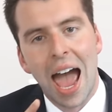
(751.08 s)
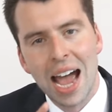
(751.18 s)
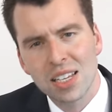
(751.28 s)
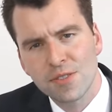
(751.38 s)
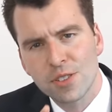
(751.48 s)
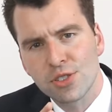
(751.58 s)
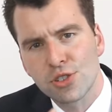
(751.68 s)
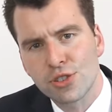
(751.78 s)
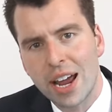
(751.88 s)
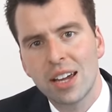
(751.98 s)
As for
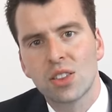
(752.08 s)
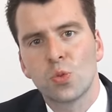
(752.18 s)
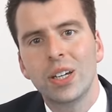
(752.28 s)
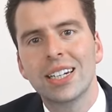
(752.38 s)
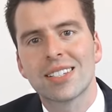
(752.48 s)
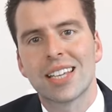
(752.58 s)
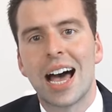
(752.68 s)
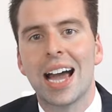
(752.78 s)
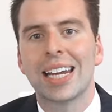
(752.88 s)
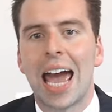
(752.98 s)
strength, we
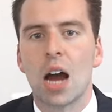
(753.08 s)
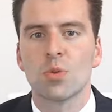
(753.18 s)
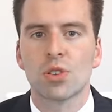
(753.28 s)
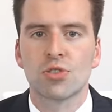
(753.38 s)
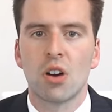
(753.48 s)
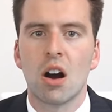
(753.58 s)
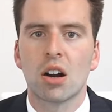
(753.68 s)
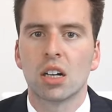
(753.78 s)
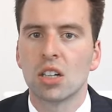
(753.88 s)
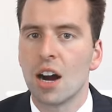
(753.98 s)
decide how
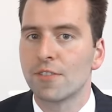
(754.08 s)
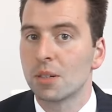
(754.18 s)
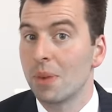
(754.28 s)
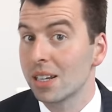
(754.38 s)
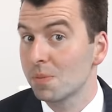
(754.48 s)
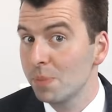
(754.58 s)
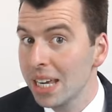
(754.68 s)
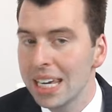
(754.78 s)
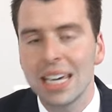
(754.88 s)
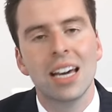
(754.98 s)
strong our offer must
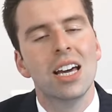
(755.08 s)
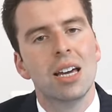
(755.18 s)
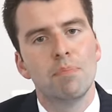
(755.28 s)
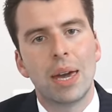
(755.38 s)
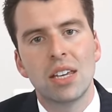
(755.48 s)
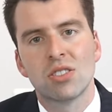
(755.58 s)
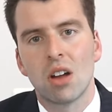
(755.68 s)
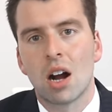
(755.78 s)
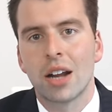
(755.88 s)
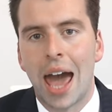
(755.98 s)
be based
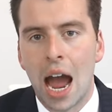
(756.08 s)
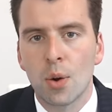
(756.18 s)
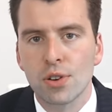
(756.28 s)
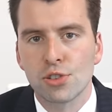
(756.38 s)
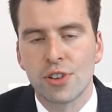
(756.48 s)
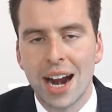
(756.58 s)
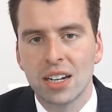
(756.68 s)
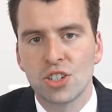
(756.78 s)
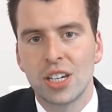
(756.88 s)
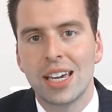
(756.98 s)
on our
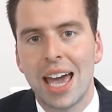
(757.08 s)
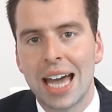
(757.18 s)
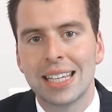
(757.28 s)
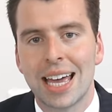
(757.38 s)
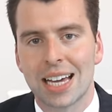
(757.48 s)
strategy and